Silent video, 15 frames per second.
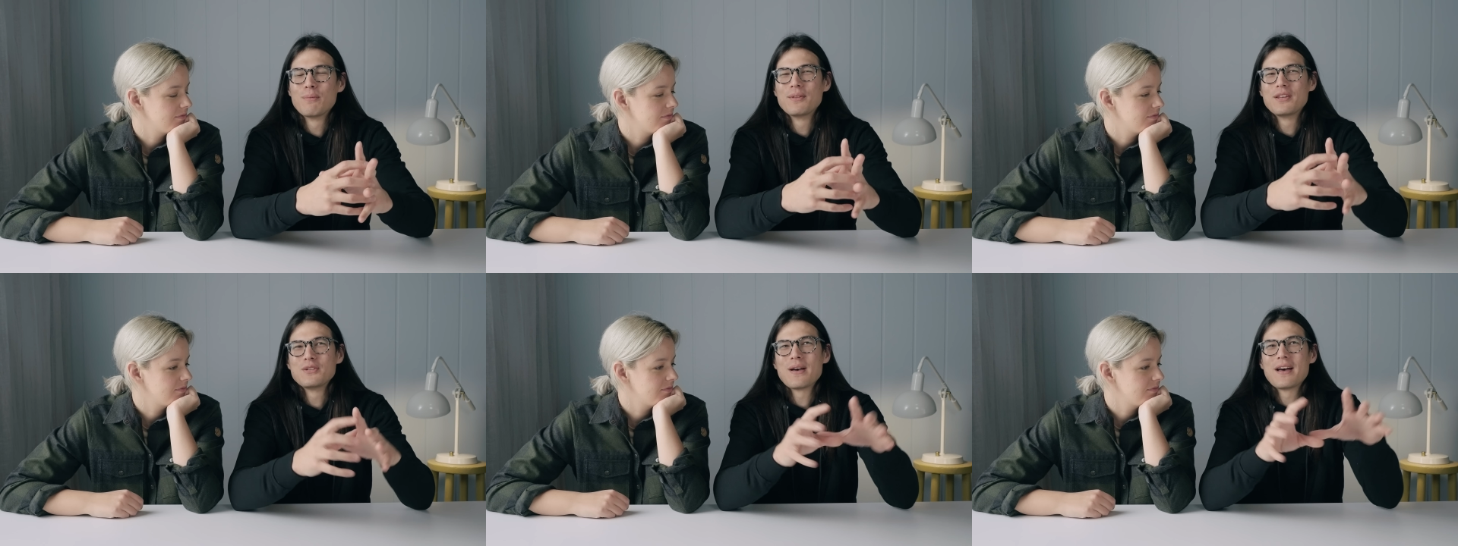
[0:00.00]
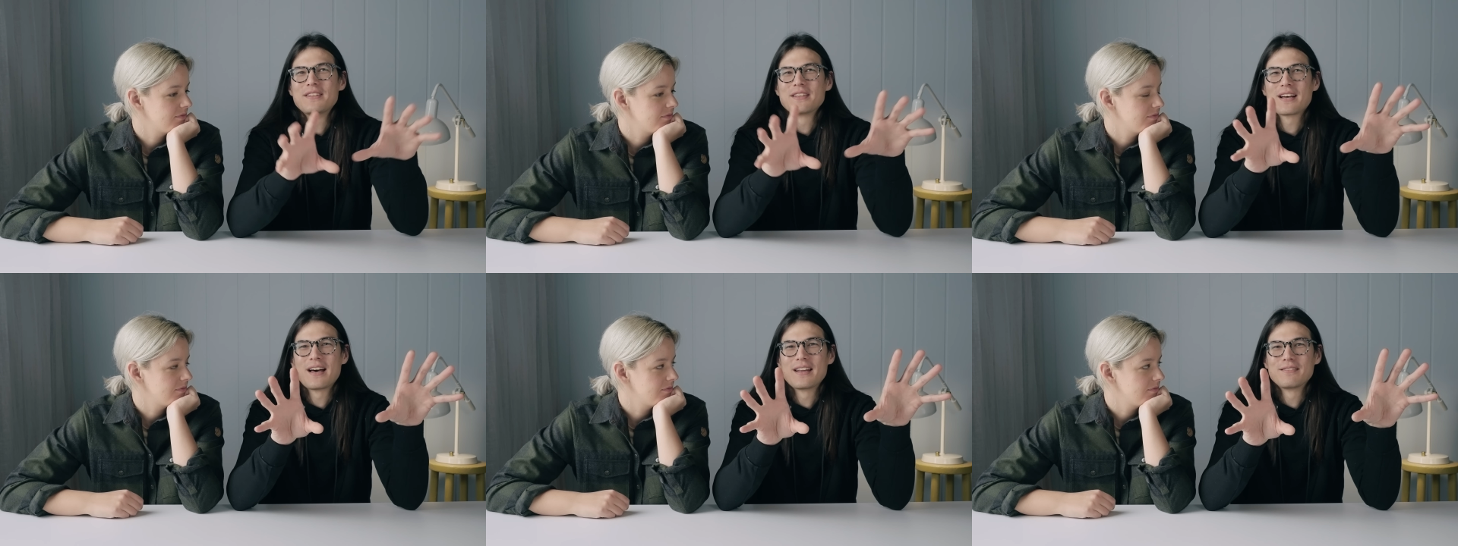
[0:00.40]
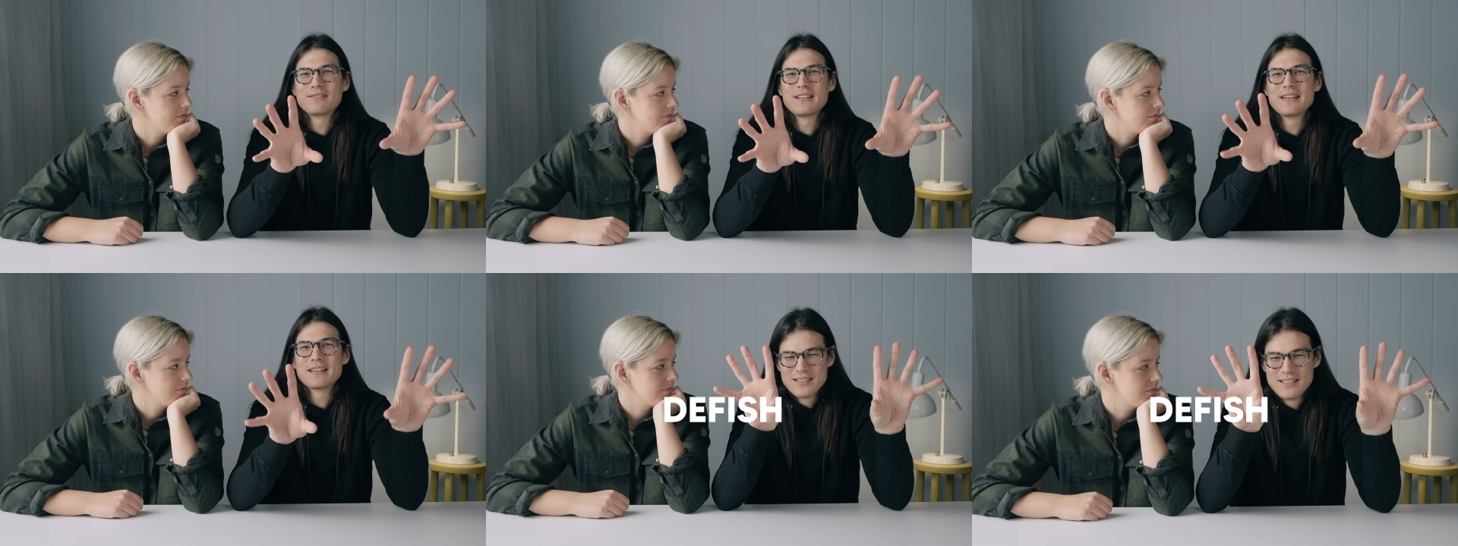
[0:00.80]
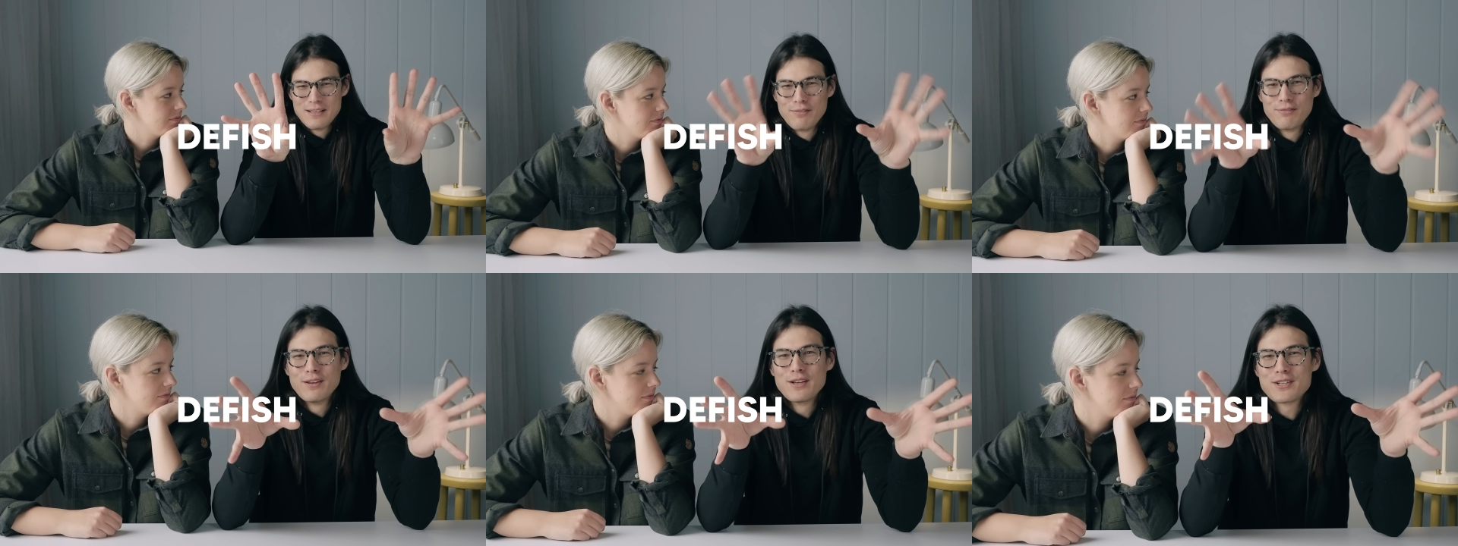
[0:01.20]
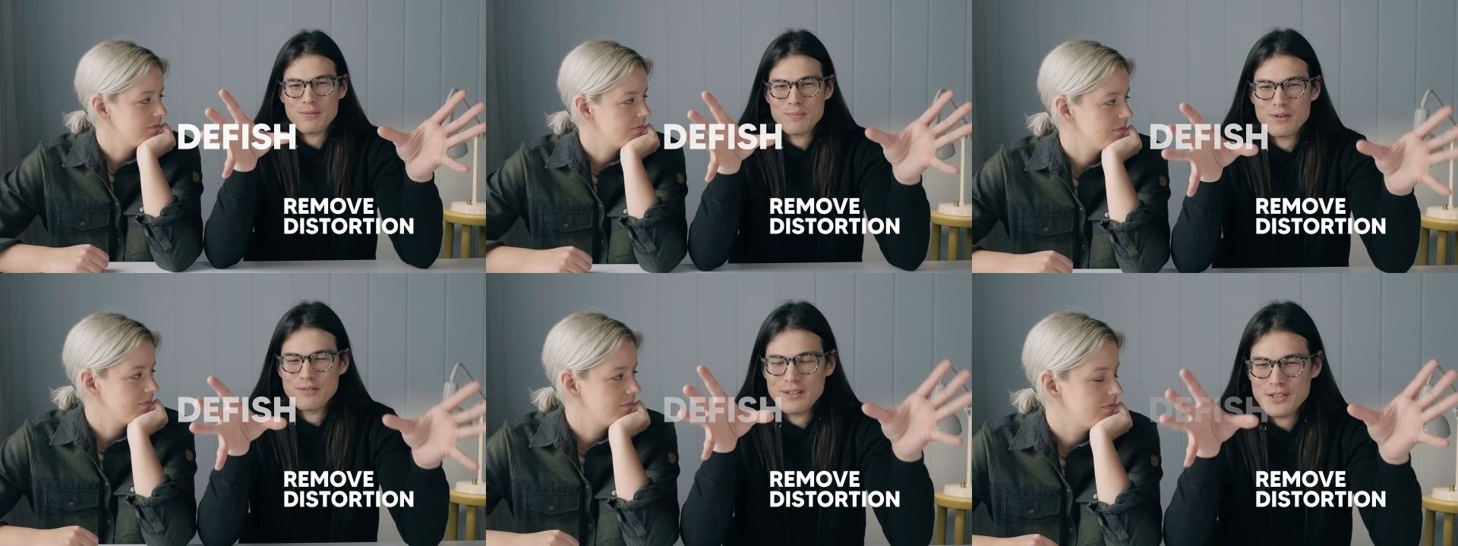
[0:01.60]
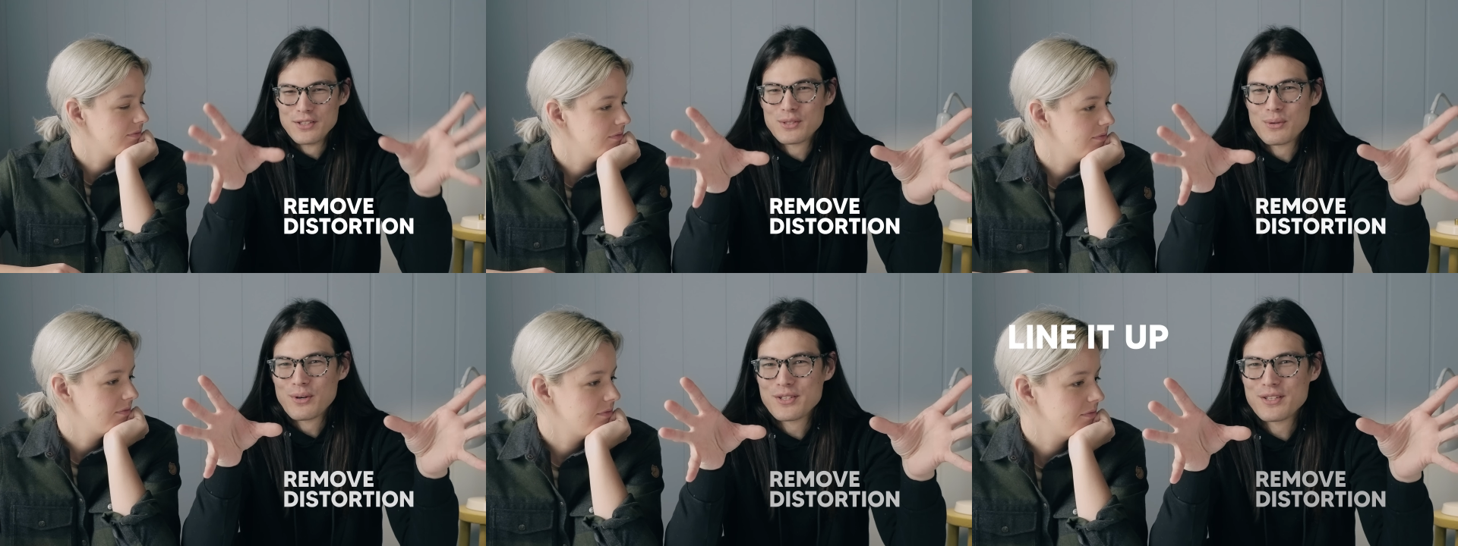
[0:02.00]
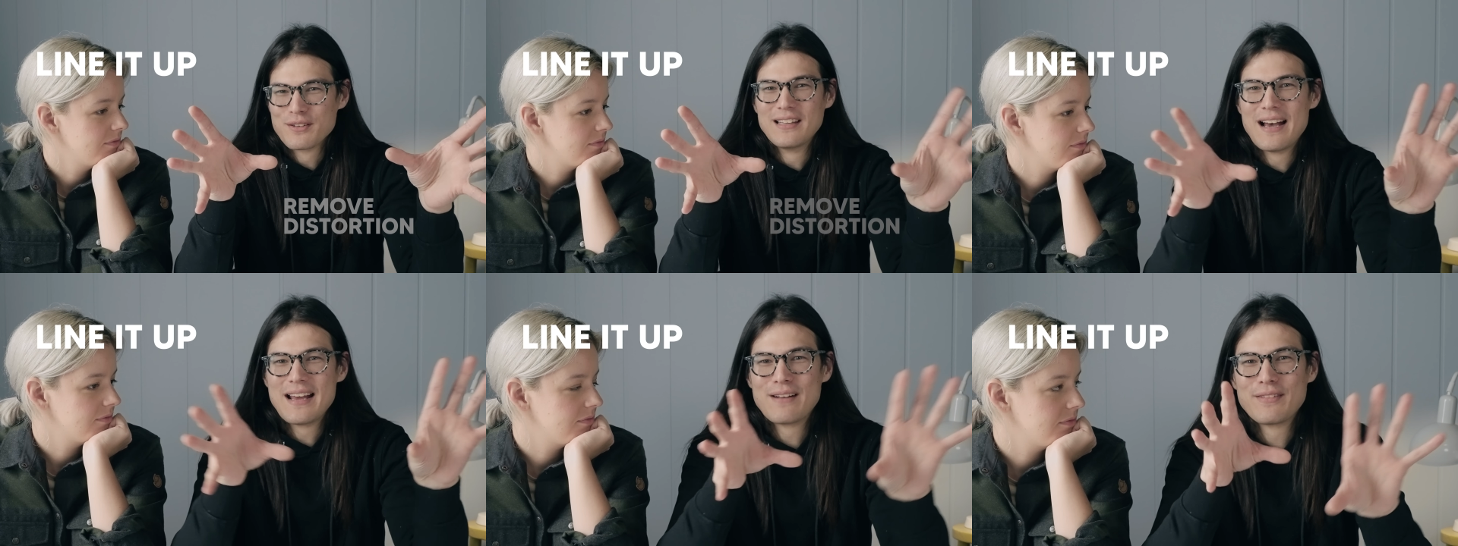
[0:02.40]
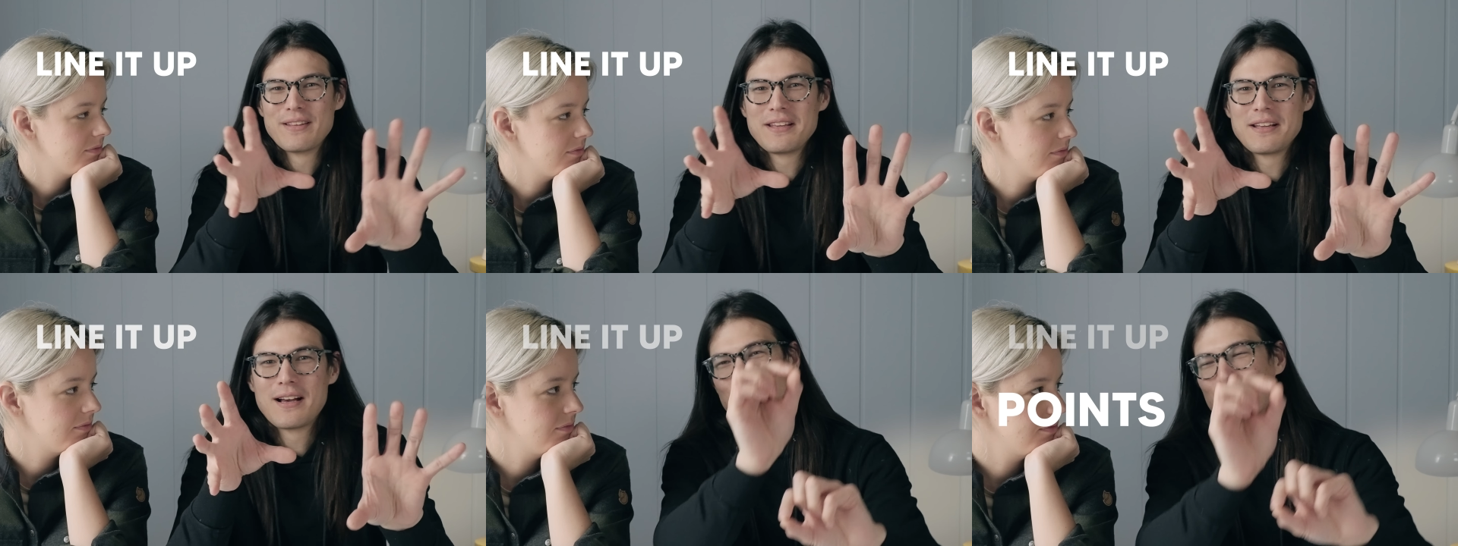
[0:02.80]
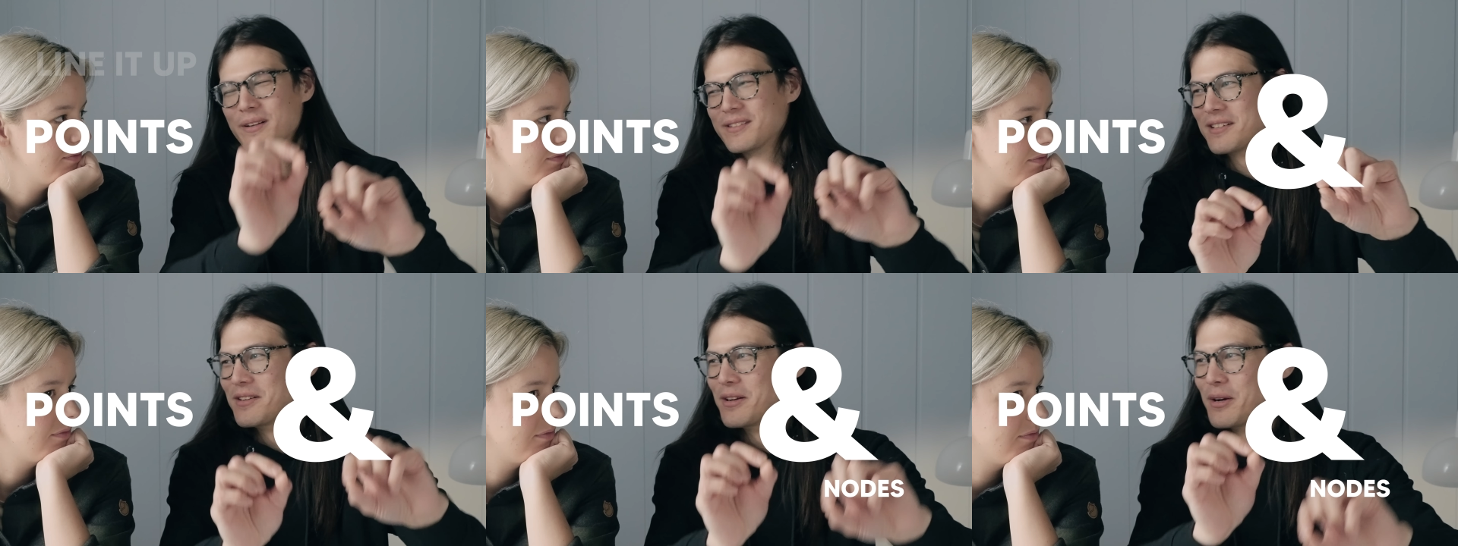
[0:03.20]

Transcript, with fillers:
Speaker 1: but then you had to kind of like defish, remove the distortion, line everything up, points and